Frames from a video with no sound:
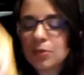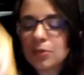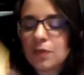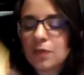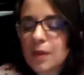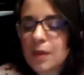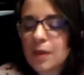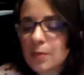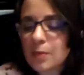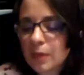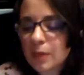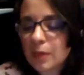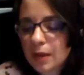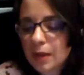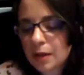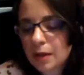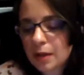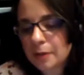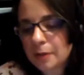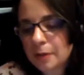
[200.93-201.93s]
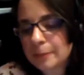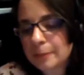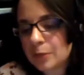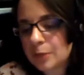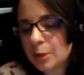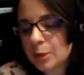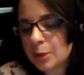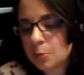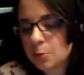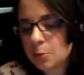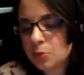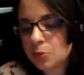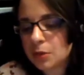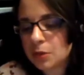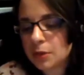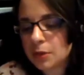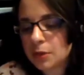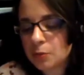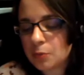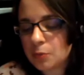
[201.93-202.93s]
them at the airport in